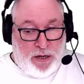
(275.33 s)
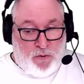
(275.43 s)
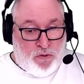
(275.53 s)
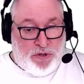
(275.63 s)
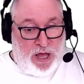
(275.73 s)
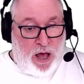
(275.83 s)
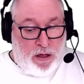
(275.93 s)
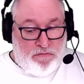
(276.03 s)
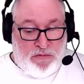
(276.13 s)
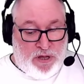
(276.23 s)
equals
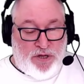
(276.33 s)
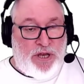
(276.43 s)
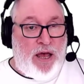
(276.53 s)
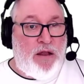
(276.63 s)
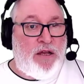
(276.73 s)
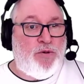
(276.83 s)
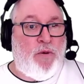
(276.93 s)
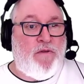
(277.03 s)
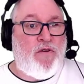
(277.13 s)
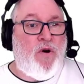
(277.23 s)
that. That's it. That's
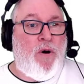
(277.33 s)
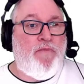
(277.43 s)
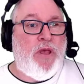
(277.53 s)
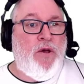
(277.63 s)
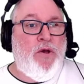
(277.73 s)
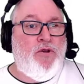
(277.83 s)
what you've got.